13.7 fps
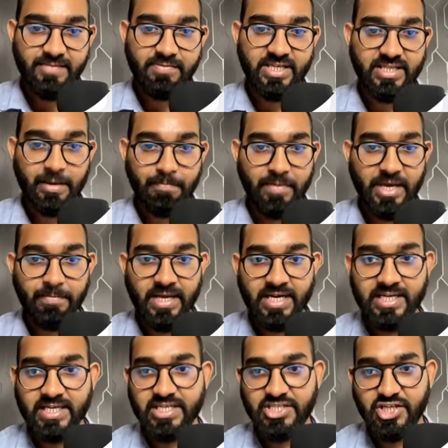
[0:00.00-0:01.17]
the payment
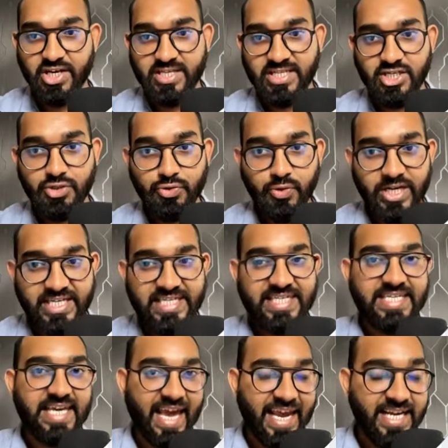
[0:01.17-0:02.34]
just
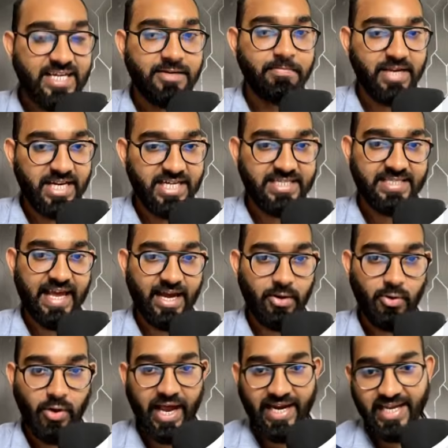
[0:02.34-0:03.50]
28 minutes ago.
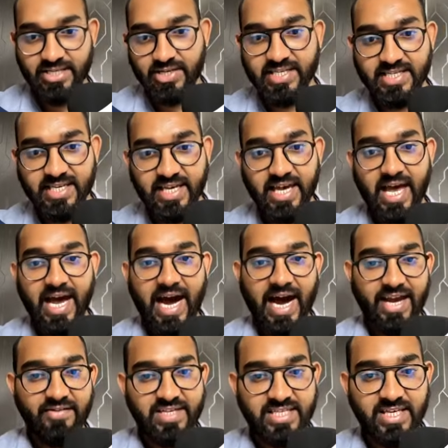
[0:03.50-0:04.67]
And as you can see, I
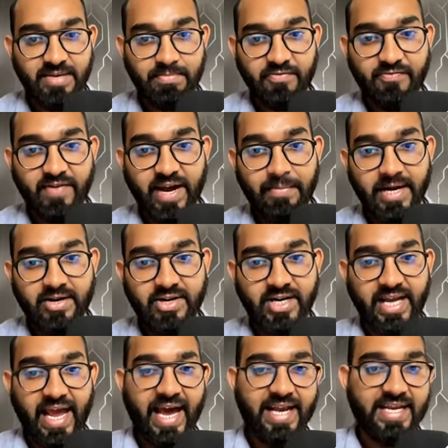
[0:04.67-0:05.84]
received
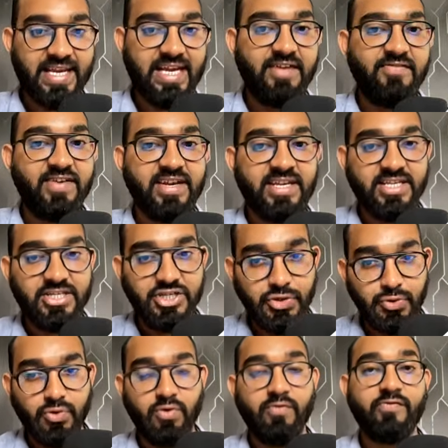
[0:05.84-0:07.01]
511
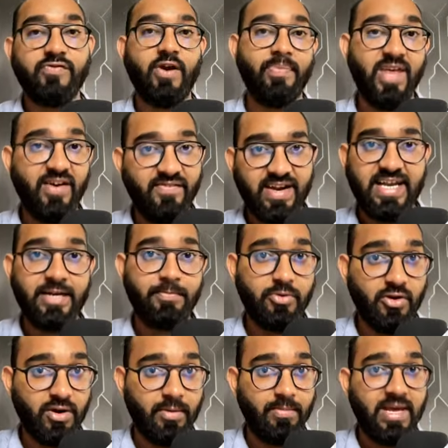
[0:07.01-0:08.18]
euro from the affiliate
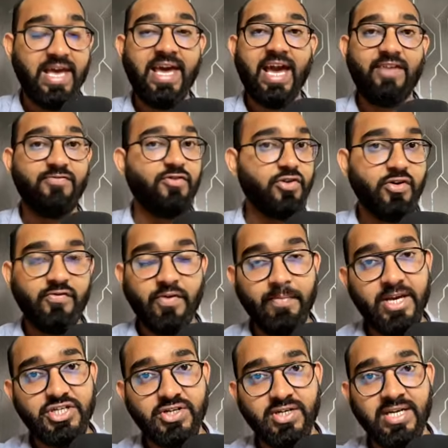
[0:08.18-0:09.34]
program. And for your
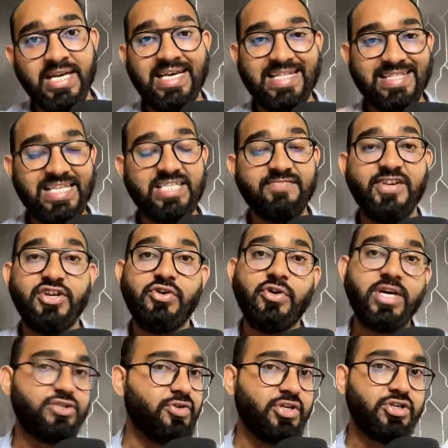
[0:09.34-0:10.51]
information, this video
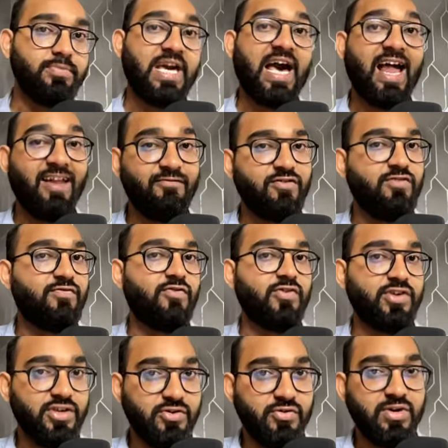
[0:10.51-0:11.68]
is going to be helpful for
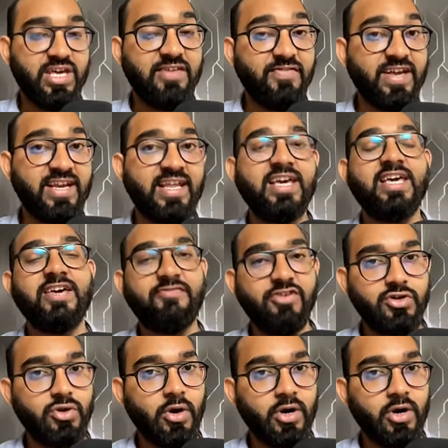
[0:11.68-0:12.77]
you even if you don't